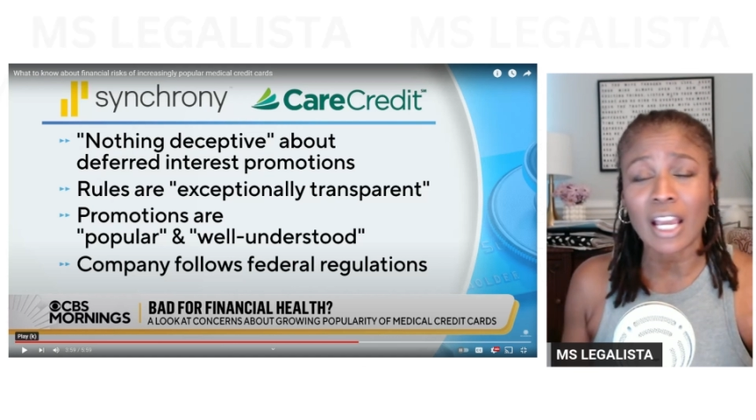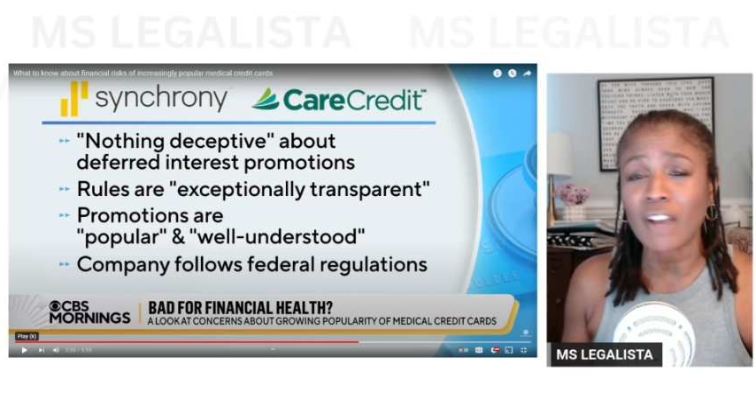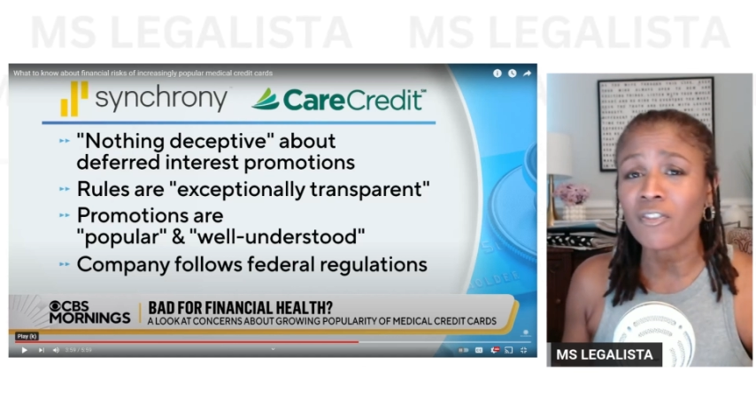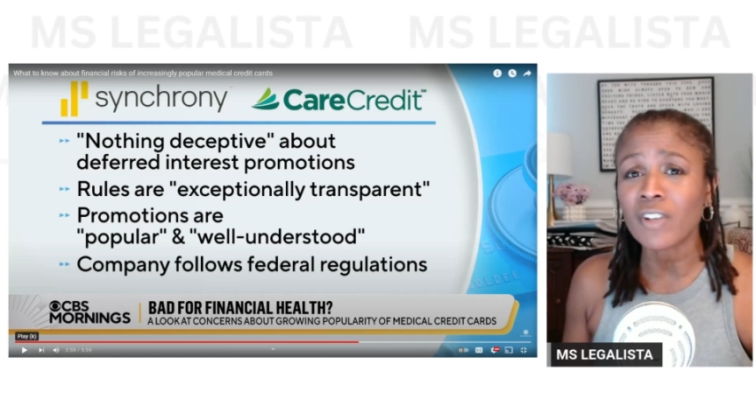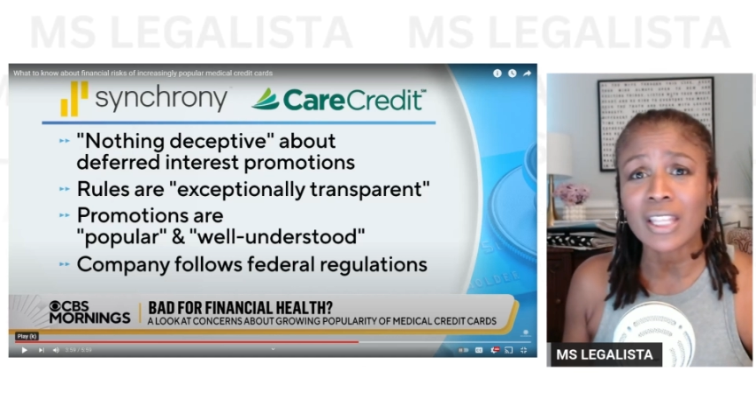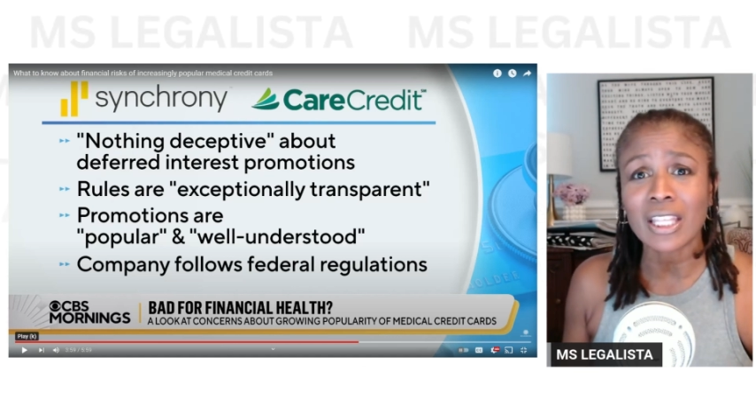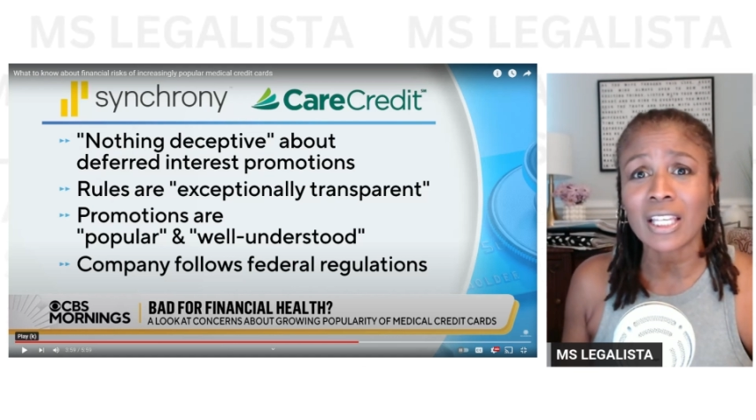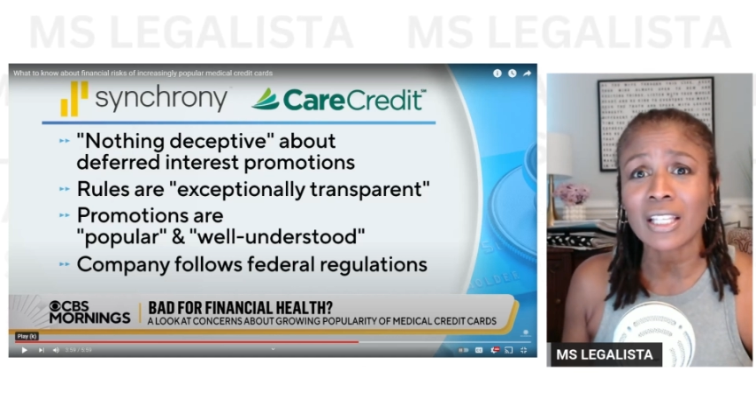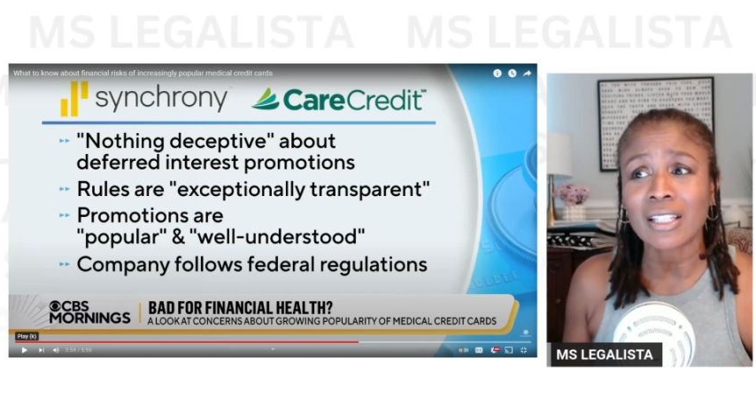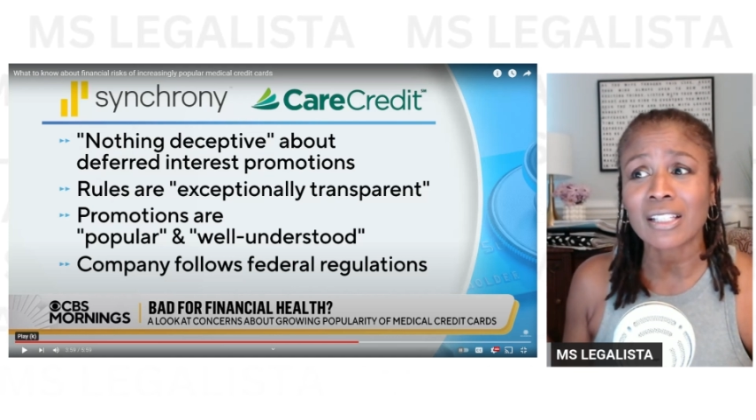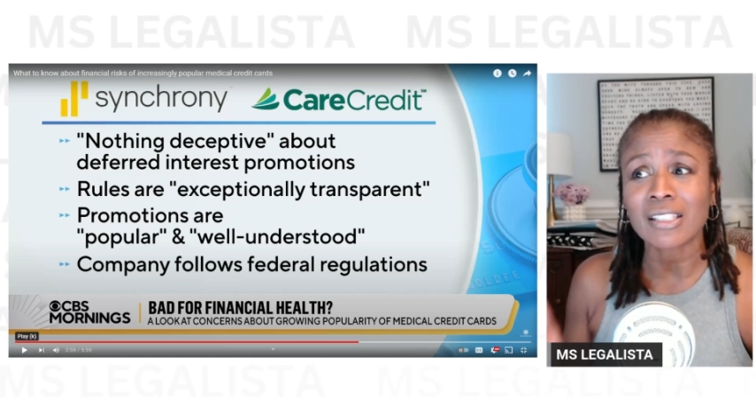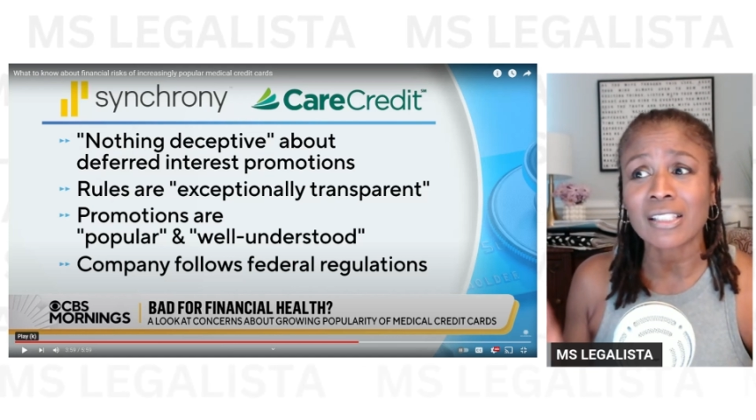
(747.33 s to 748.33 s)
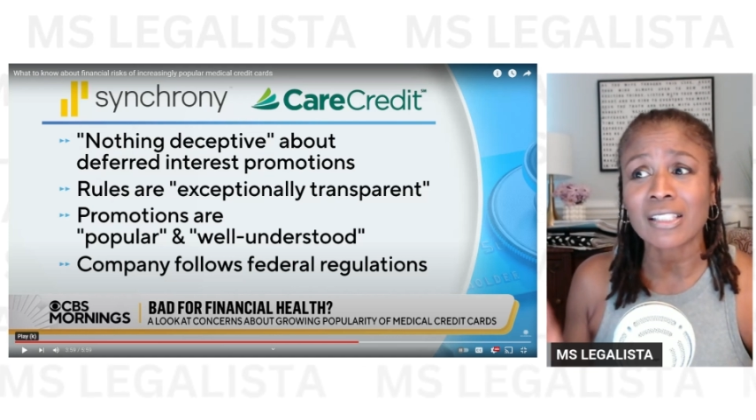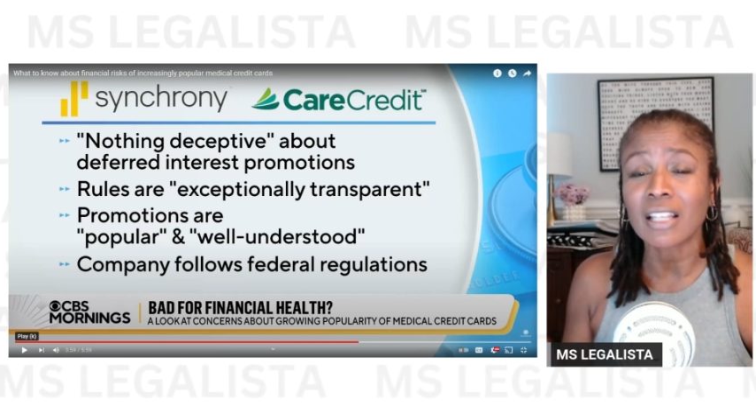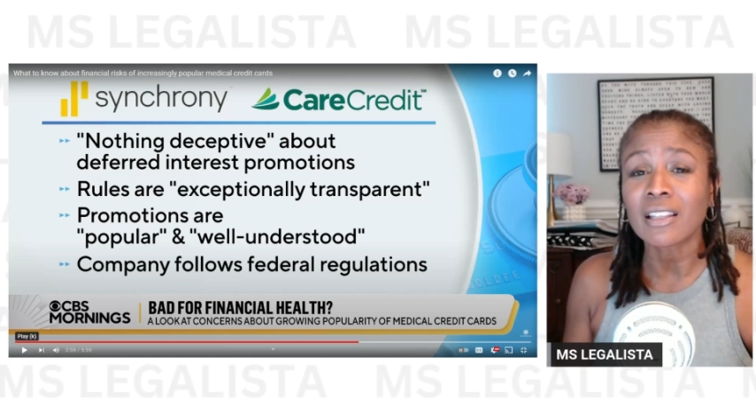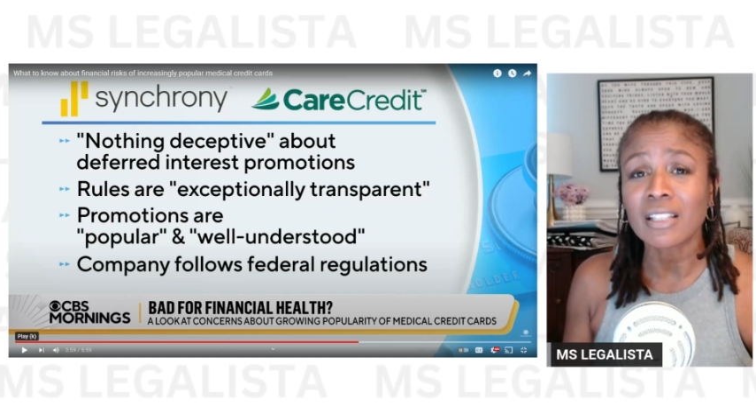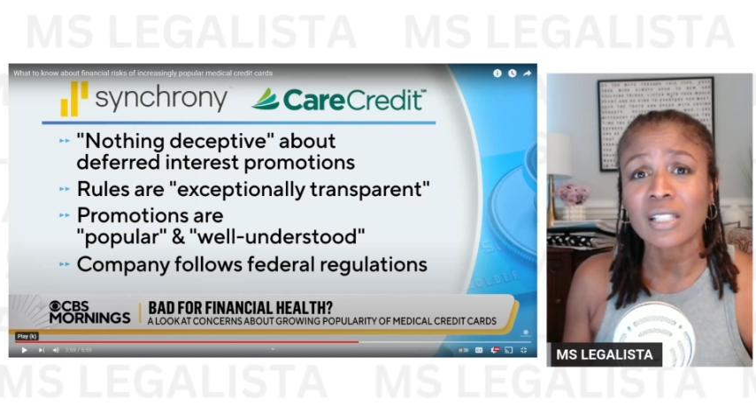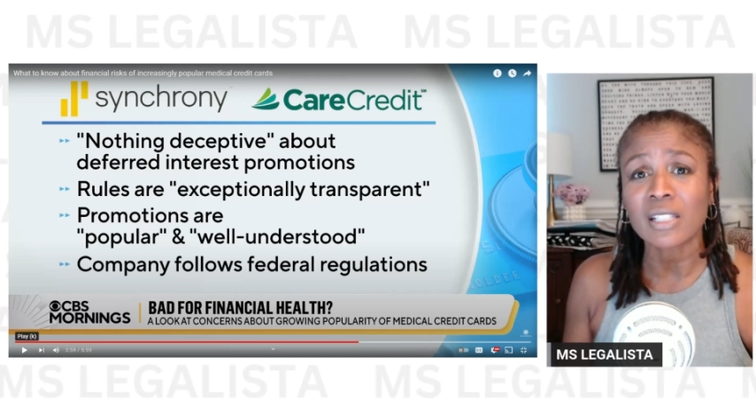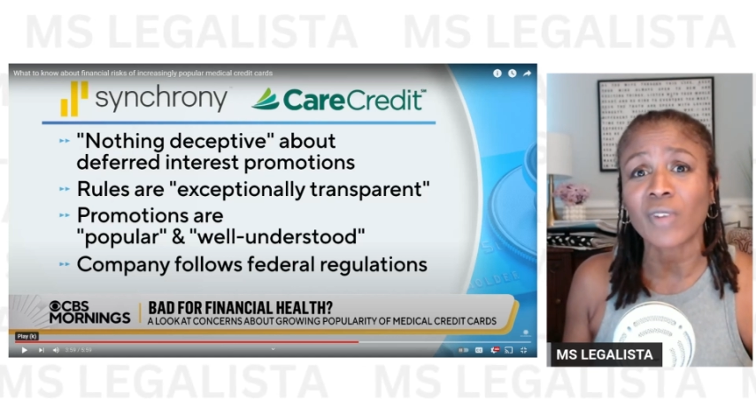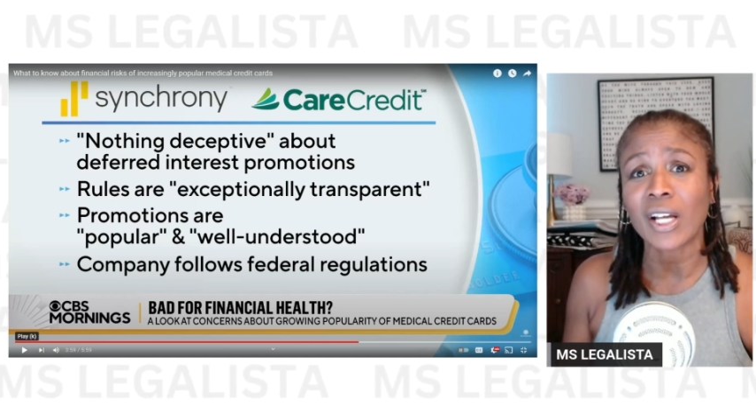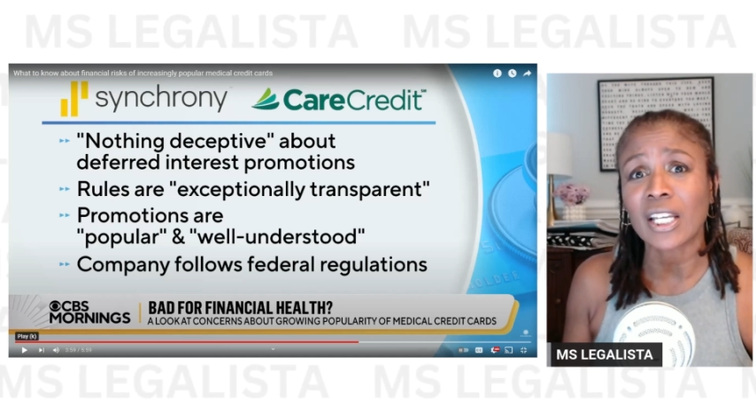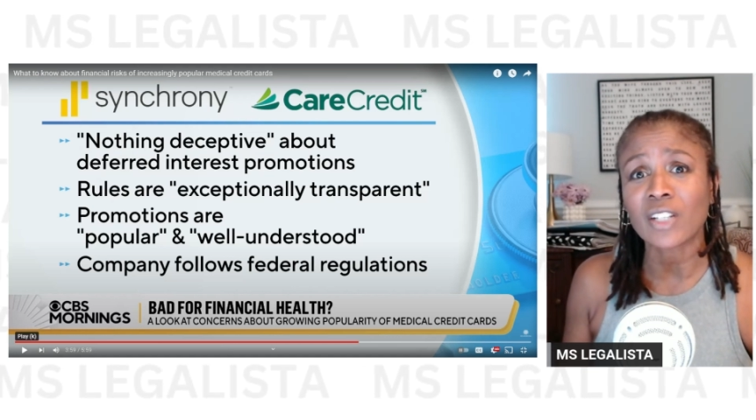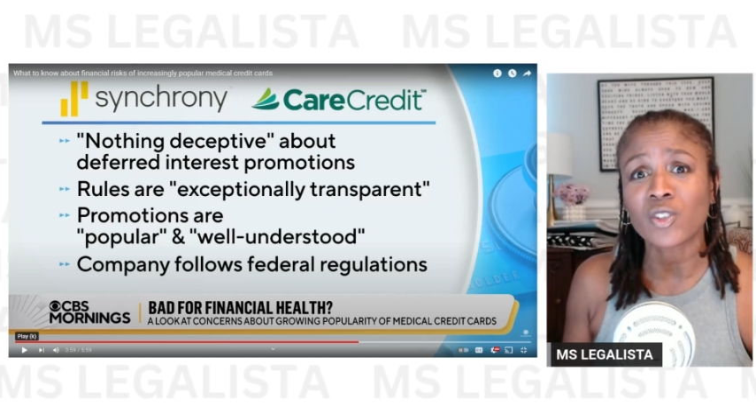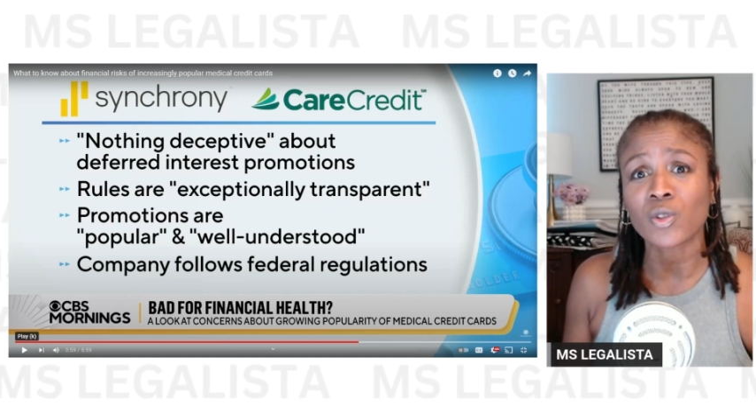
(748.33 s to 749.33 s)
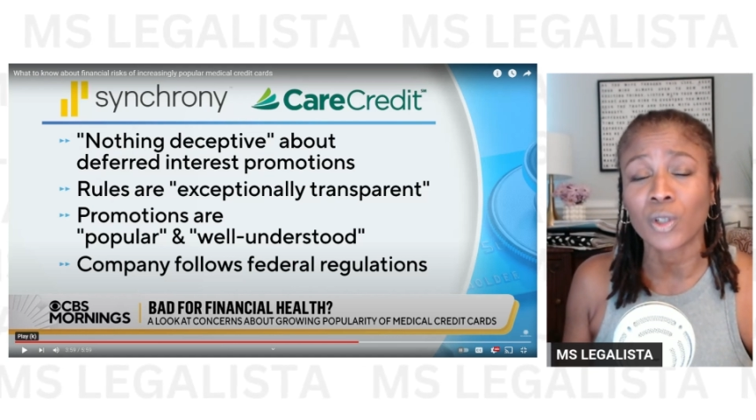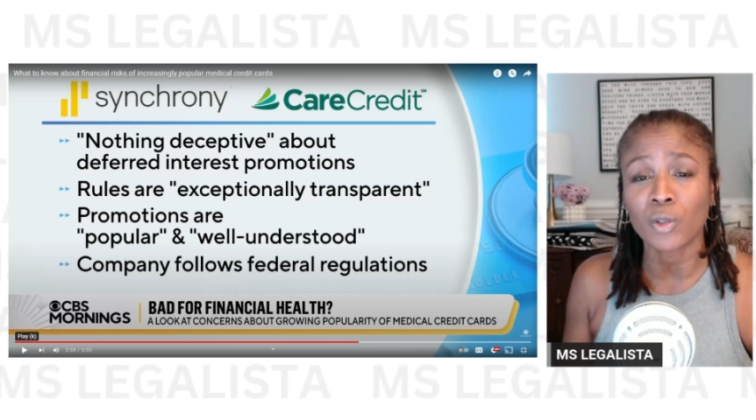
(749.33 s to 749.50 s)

everything that's in these financial